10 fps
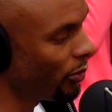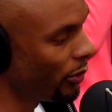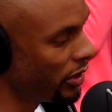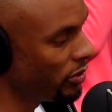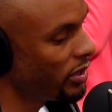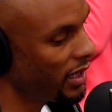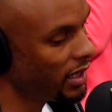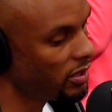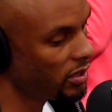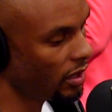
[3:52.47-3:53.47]
when you get
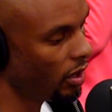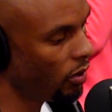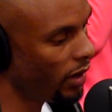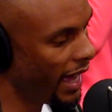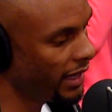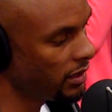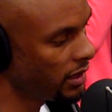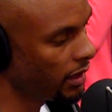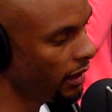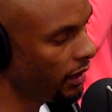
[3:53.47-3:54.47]
into the whole
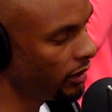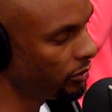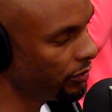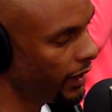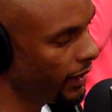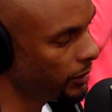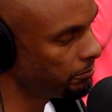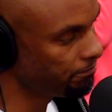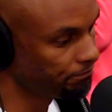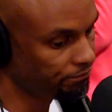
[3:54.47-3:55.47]
idea of
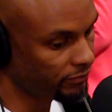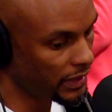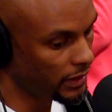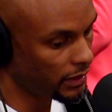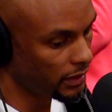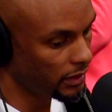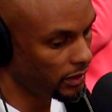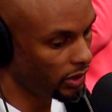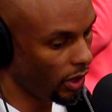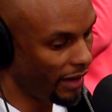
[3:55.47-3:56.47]
um,
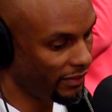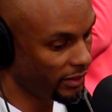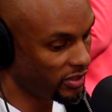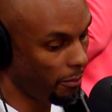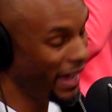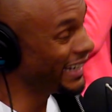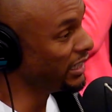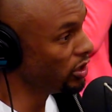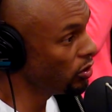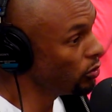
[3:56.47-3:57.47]
you know, I've, somebody
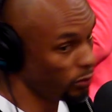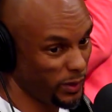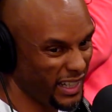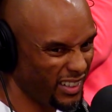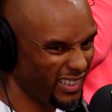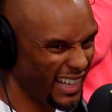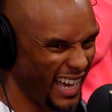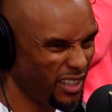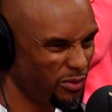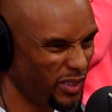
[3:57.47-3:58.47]
new being in your
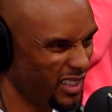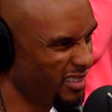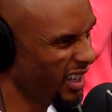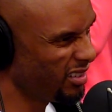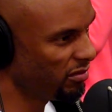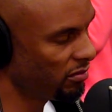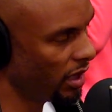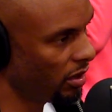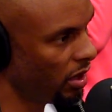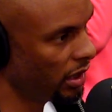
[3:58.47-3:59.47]
life and and
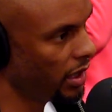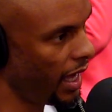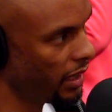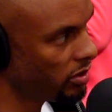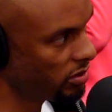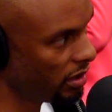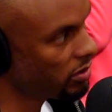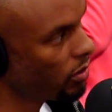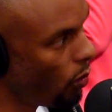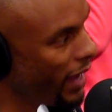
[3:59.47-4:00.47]
and all of that. It's
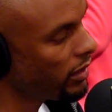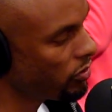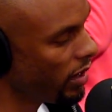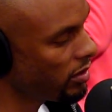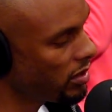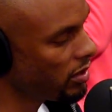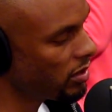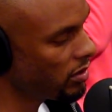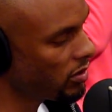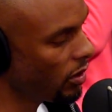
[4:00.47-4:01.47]
it's quite a
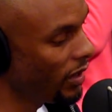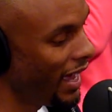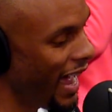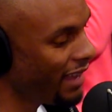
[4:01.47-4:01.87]
transition. So I